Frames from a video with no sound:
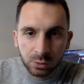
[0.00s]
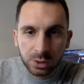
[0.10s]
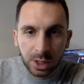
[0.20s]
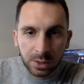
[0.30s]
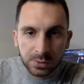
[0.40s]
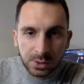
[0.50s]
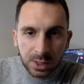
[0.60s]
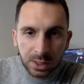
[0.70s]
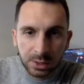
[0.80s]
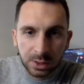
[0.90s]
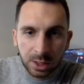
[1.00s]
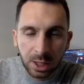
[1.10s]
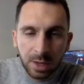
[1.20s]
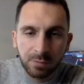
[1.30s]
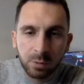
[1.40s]
to start selling here.
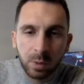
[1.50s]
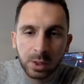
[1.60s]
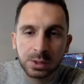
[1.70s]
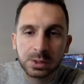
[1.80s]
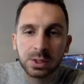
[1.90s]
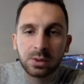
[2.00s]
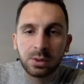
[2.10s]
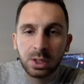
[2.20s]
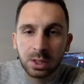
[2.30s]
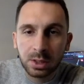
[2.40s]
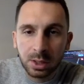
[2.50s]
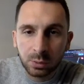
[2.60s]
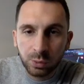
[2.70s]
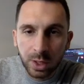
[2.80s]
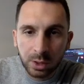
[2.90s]
Everyone is thinking
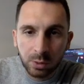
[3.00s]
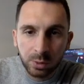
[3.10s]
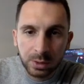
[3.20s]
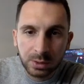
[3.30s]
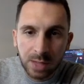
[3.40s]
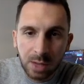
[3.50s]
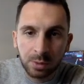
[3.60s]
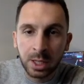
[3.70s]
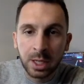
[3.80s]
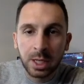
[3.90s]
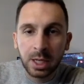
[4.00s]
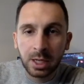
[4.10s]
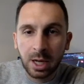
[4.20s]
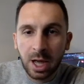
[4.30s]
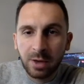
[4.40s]
that we are going down,
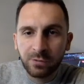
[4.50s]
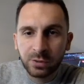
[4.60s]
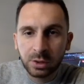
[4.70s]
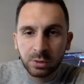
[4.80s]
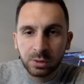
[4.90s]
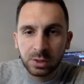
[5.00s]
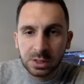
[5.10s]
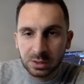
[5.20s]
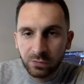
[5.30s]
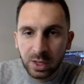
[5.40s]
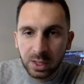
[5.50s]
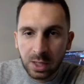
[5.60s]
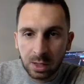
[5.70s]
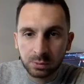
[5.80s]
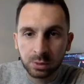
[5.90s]
and after this fake
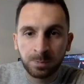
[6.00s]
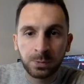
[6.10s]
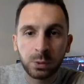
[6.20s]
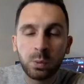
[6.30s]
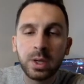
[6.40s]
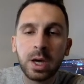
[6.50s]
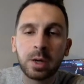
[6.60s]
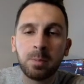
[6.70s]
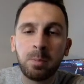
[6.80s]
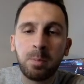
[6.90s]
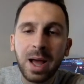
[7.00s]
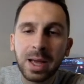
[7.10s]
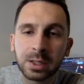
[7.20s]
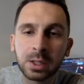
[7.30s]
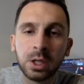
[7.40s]
out we are
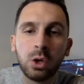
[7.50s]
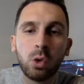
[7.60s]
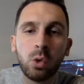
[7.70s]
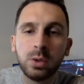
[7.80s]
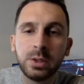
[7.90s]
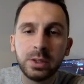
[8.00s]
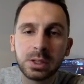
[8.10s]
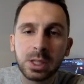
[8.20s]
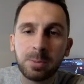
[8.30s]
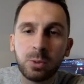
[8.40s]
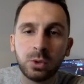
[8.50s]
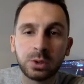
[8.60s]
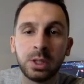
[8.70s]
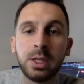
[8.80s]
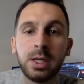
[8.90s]
back holding the
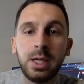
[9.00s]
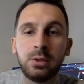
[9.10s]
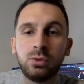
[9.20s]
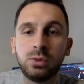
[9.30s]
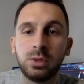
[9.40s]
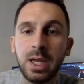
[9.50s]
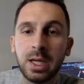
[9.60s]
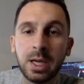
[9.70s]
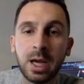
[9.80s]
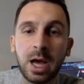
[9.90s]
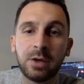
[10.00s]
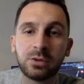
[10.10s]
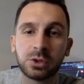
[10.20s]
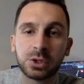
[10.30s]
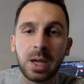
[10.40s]
support, and today
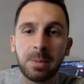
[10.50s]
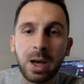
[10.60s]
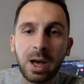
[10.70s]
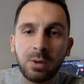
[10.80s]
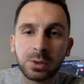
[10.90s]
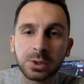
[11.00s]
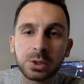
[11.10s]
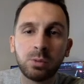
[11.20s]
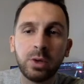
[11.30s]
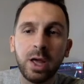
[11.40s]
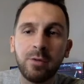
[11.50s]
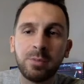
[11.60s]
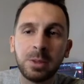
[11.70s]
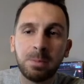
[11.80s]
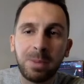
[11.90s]
after some hours we have
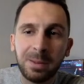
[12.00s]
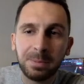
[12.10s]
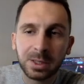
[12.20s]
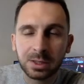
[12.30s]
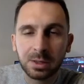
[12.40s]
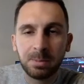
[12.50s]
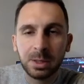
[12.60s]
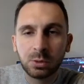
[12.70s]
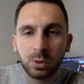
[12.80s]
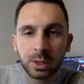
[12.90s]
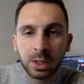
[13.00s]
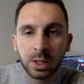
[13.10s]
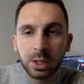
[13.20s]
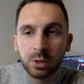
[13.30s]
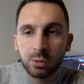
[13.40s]
been pumping and the Bitcoin
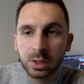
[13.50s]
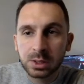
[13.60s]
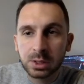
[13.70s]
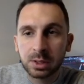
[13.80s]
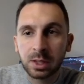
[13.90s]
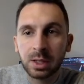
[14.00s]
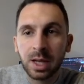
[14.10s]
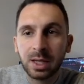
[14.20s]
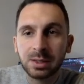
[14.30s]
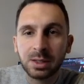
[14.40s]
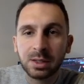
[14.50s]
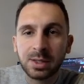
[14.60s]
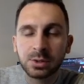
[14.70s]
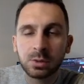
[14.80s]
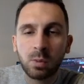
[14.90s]
reached the
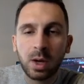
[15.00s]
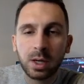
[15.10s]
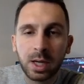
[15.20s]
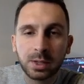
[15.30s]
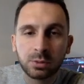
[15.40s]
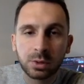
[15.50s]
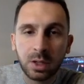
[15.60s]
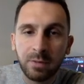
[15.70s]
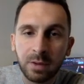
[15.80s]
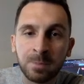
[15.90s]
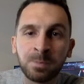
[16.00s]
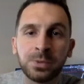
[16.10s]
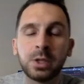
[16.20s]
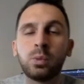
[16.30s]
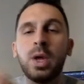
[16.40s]
19,100 level
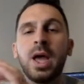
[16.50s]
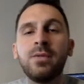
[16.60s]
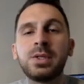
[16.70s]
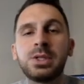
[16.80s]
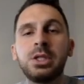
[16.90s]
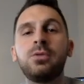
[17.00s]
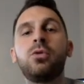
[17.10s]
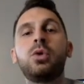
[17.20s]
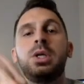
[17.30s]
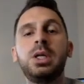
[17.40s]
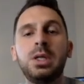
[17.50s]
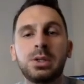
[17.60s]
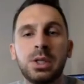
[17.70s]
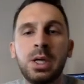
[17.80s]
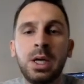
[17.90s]
that we haven't seen for
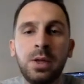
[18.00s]
years.